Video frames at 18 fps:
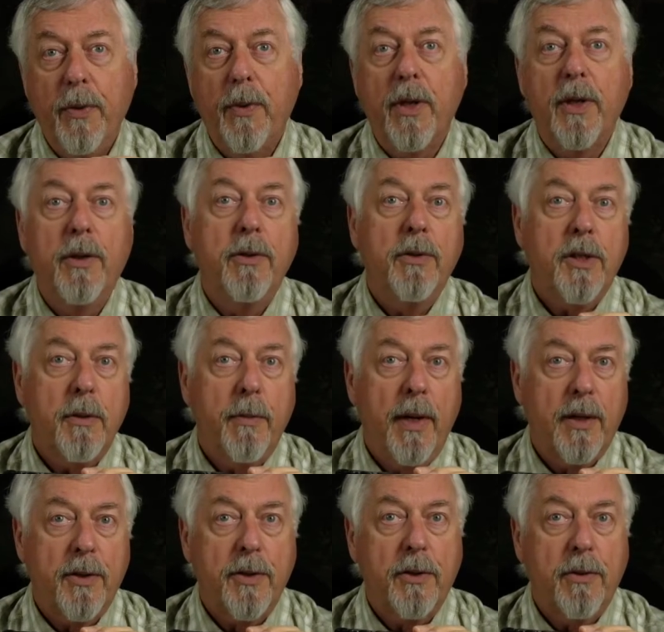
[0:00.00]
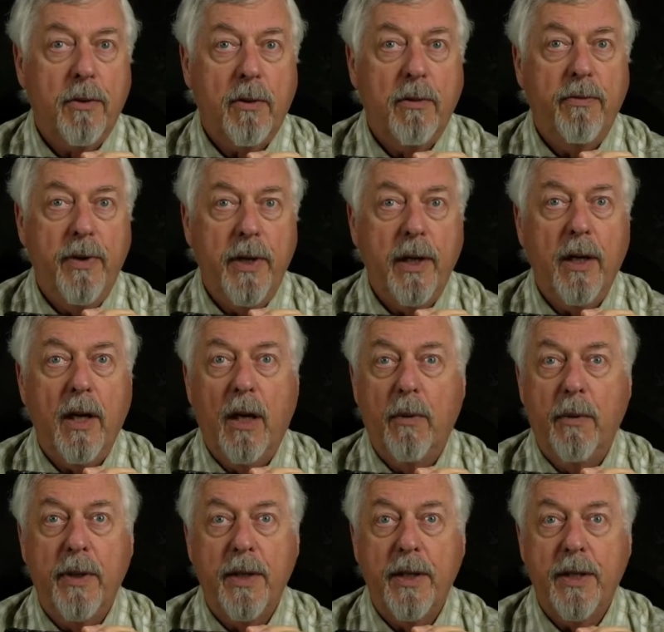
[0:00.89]
want to do some outdoor video
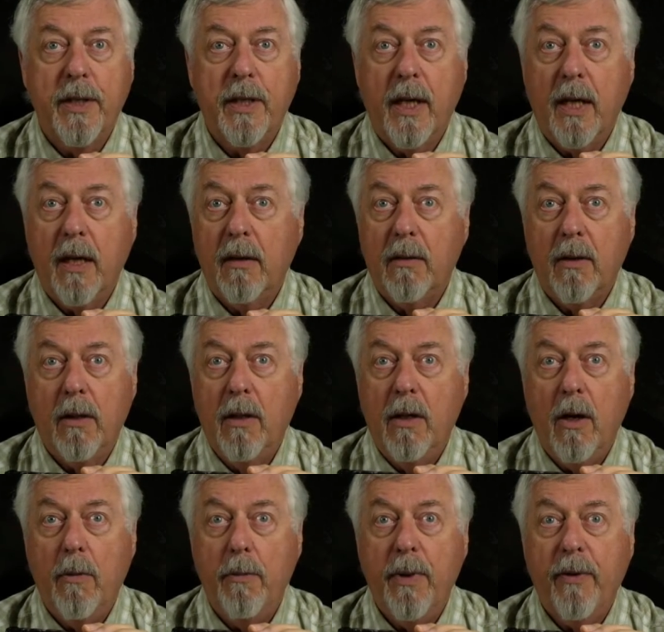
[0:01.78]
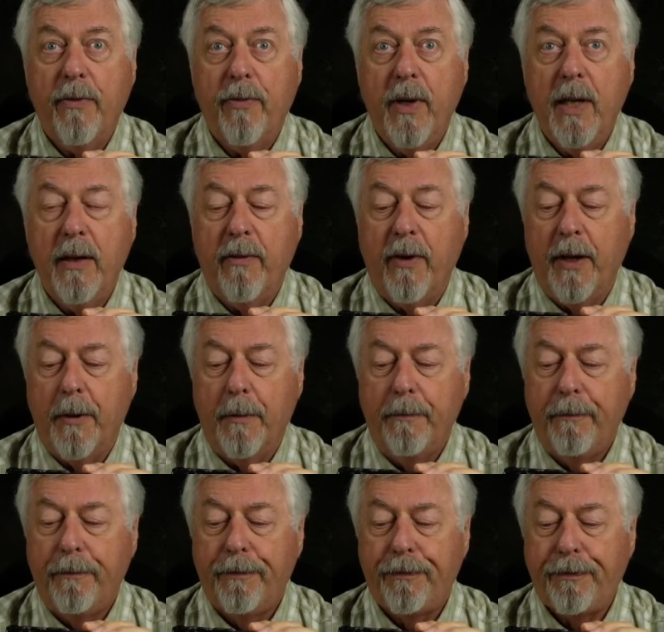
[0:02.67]
with this thing, don't be afraid of it.
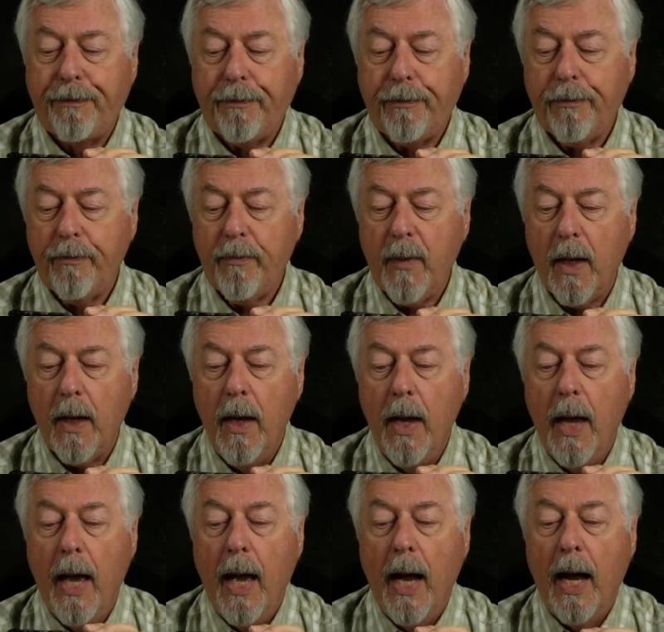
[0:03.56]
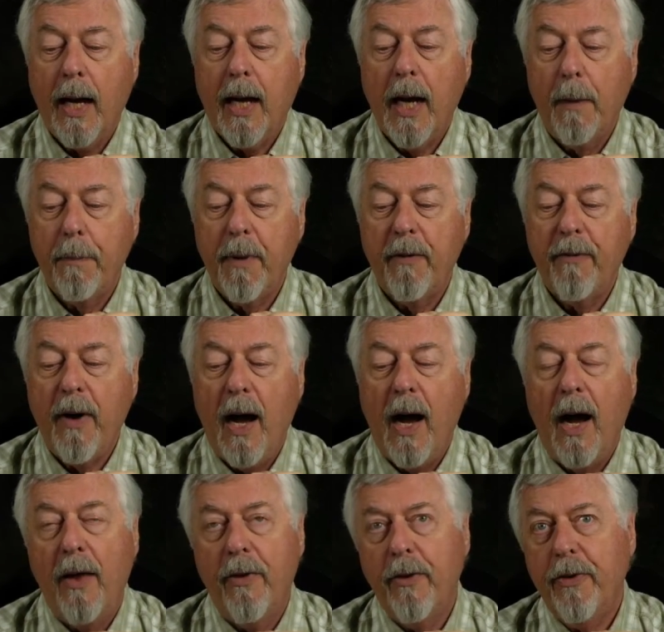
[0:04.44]
A couple of
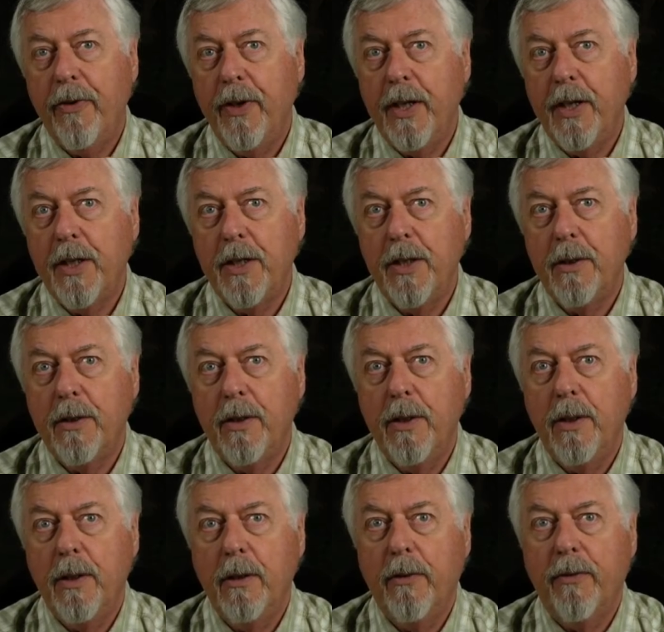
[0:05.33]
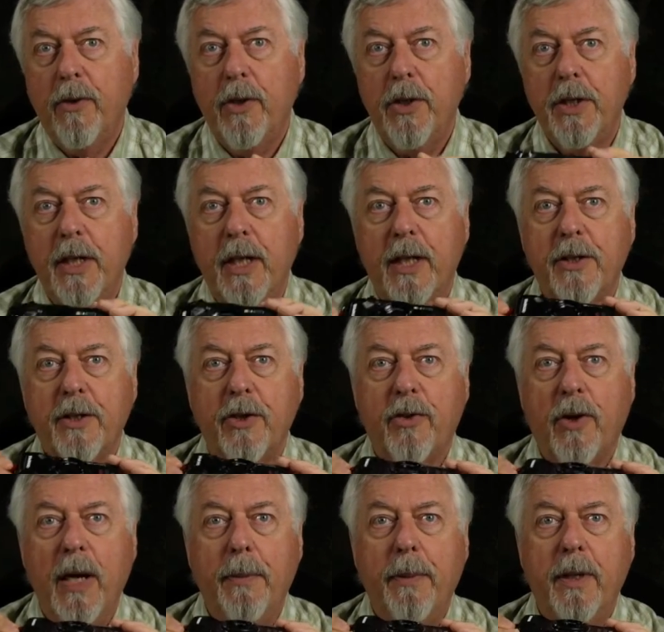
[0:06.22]
other things you can do. Of course, it has a
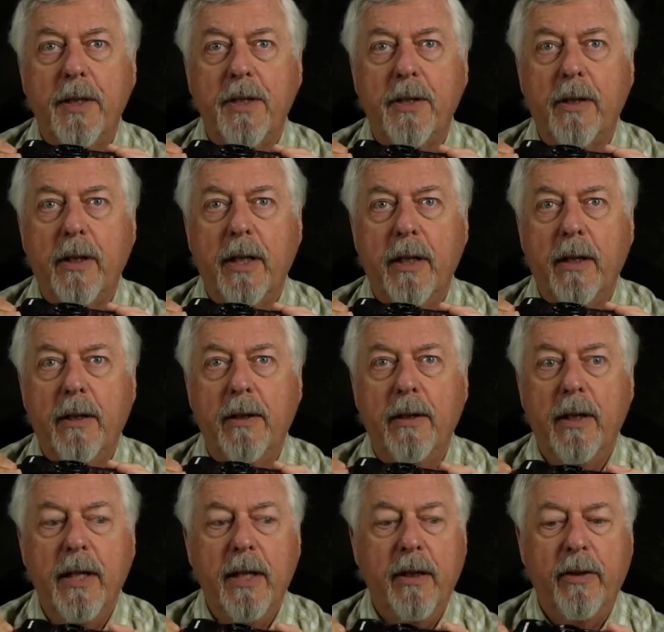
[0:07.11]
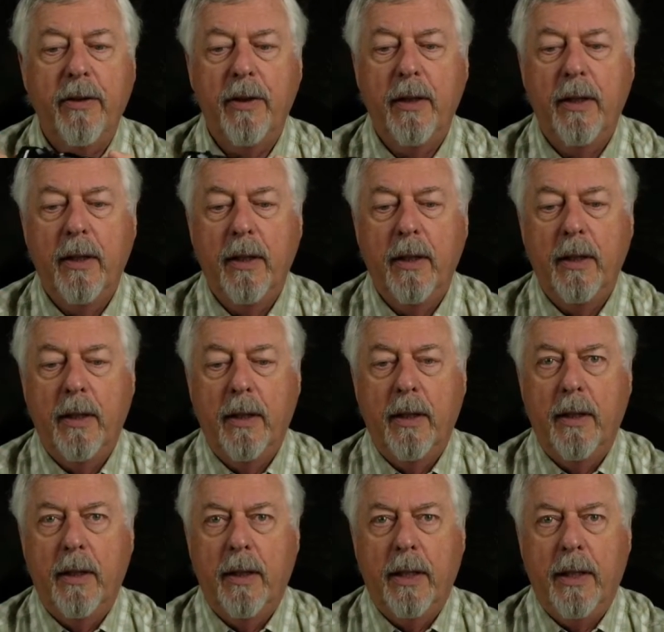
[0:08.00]
tripod socket underneath,
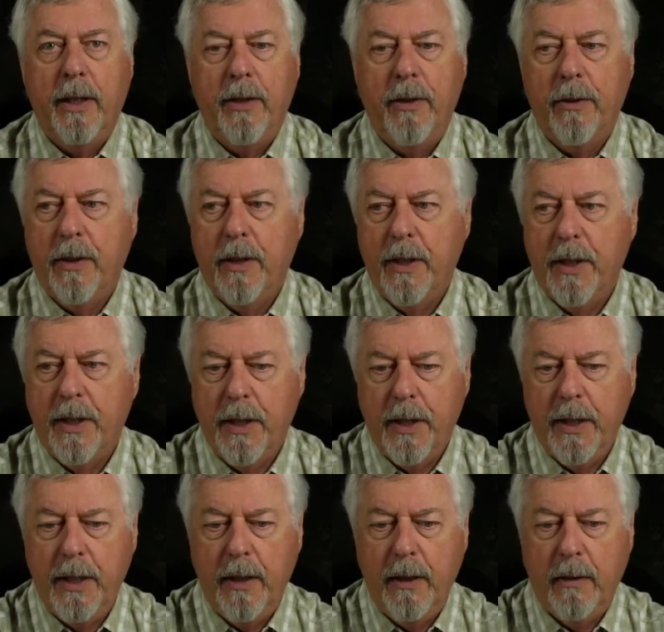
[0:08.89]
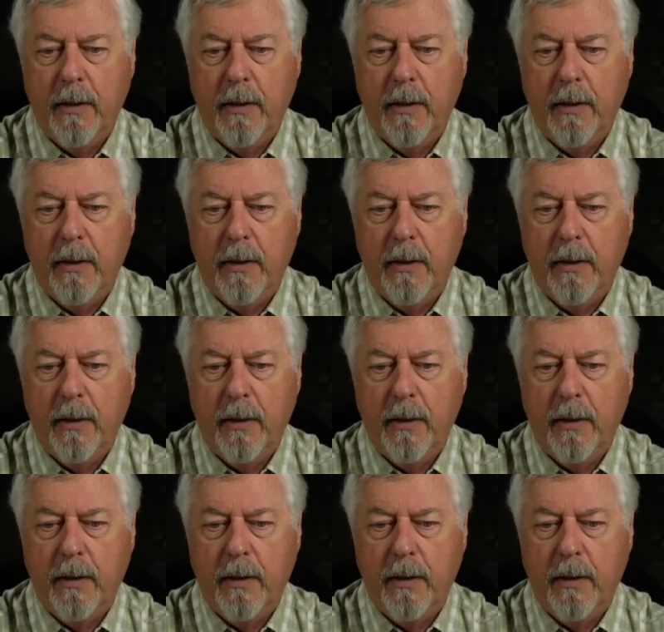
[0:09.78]
and you can see